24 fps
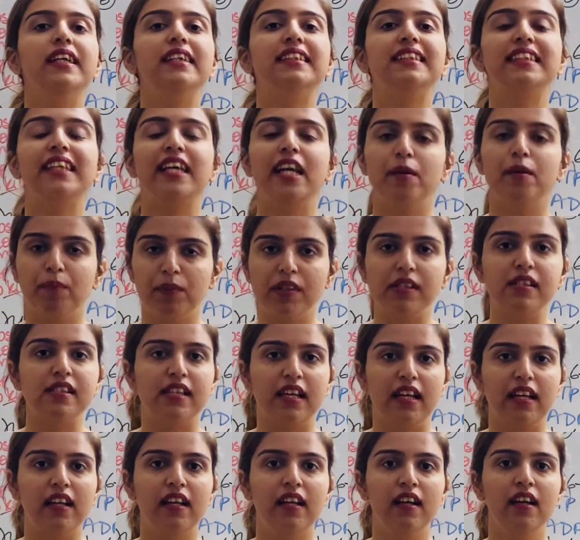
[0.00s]
escape the
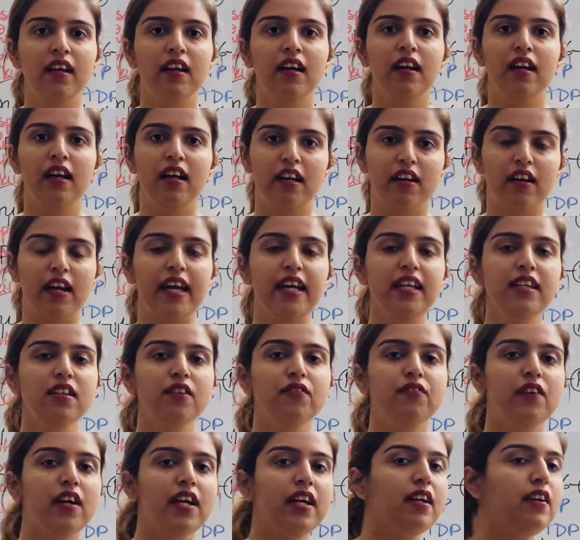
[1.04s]
cell. Right? If
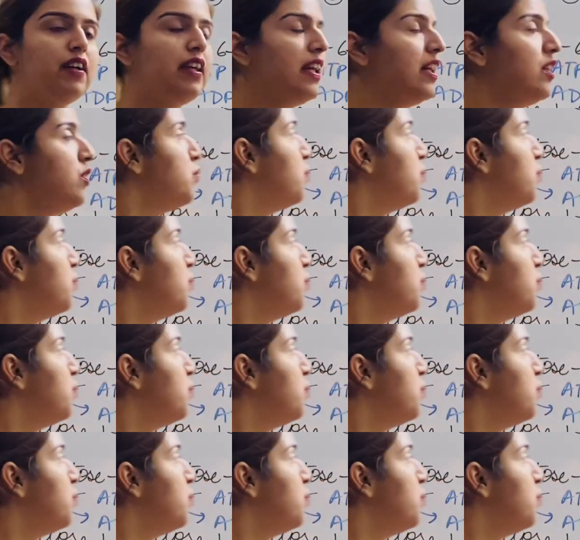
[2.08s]
I get